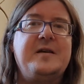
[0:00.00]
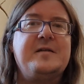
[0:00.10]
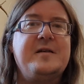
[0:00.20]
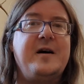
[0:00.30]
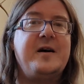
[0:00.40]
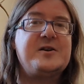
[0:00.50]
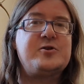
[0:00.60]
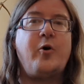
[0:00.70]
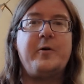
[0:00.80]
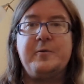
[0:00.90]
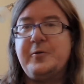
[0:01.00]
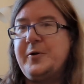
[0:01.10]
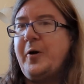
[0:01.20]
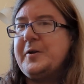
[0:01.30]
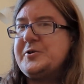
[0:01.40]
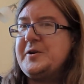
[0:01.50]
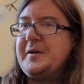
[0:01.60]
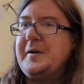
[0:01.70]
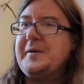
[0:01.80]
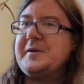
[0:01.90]
in historical
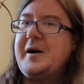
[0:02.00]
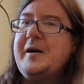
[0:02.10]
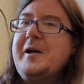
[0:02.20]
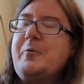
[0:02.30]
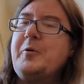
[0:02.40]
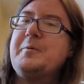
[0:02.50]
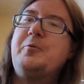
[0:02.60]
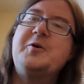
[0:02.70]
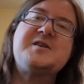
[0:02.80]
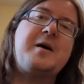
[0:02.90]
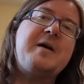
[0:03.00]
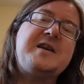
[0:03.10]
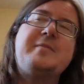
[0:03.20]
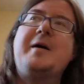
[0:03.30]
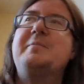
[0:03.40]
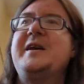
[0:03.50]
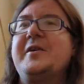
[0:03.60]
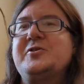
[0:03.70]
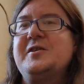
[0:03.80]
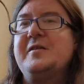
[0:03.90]
theology, and one of the points I made in my
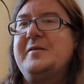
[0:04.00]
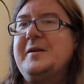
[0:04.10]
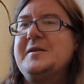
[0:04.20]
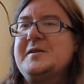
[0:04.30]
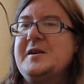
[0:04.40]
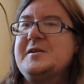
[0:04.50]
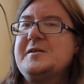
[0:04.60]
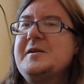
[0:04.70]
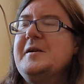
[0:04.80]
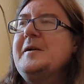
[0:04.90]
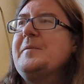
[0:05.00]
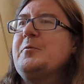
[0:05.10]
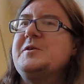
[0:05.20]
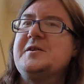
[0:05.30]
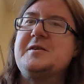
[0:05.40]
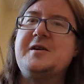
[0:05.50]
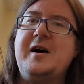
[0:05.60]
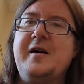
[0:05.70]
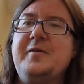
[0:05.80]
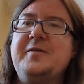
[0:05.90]
PhD thesis was that
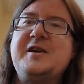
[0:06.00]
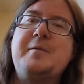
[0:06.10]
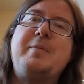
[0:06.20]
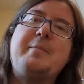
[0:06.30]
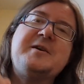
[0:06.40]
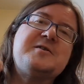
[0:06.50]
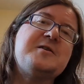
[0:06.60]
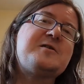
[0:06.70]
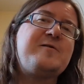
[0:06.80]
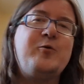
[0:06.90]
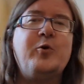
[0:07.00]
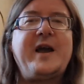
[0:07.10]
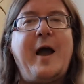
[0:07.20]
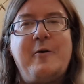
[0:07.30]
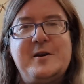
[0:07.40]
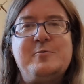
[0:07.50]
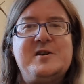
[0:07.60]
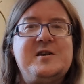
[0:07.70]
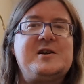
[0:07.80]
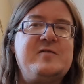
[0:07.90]
Bebbington's 4
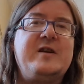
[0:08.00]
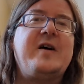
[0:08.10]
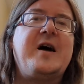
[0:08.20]
characteristics of